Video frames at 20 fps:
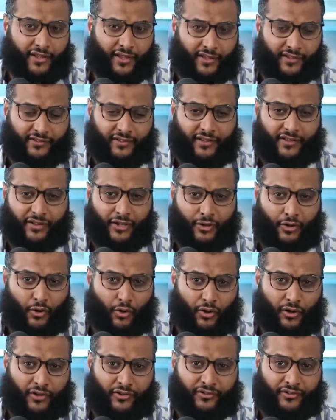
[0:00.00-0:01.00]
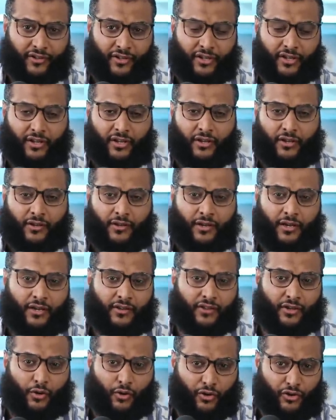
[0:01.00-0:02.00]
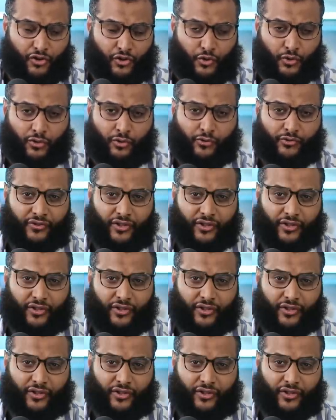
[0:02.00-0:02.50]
case that the longitudinal